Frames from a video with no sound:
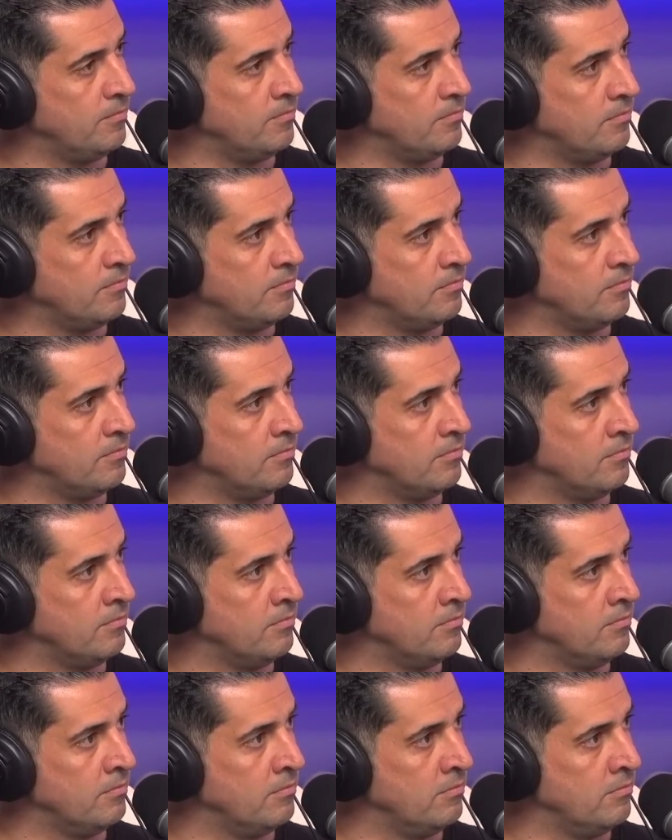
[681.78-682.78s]

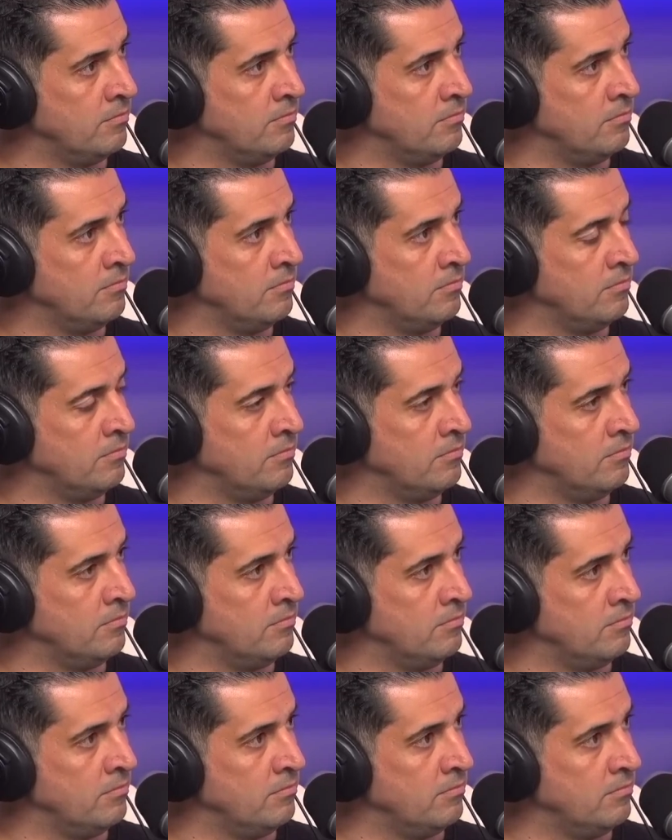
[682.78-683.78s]

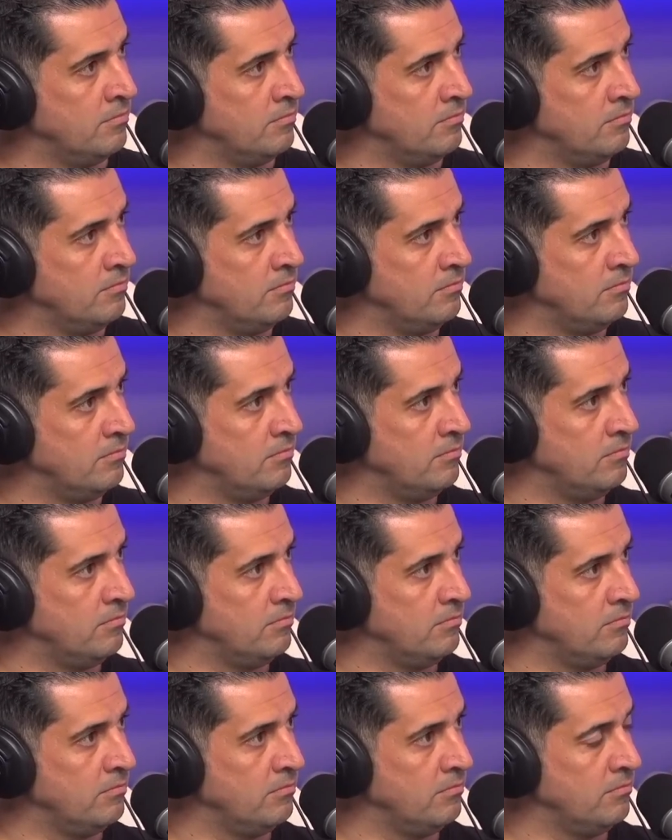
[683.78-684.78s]

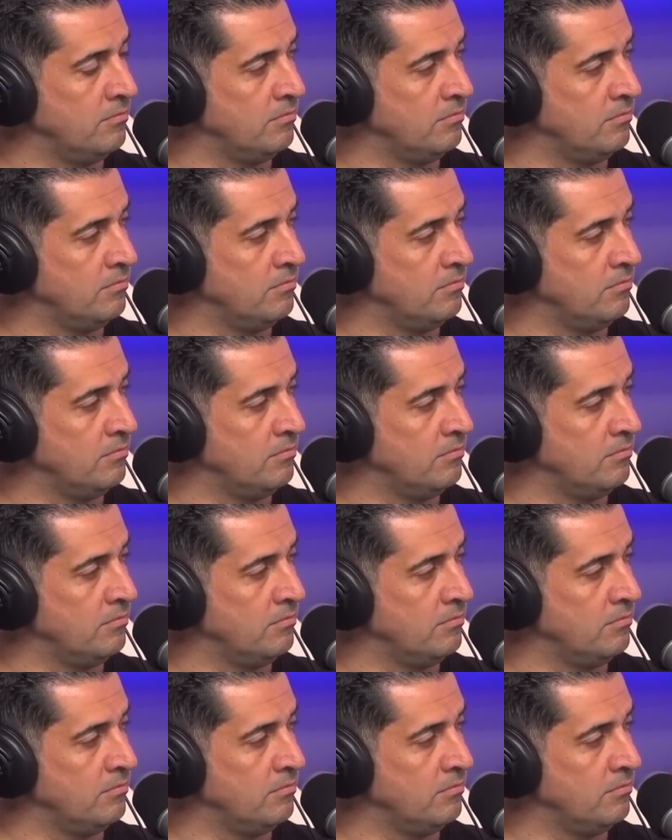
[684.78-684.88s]
The person shown says nothing.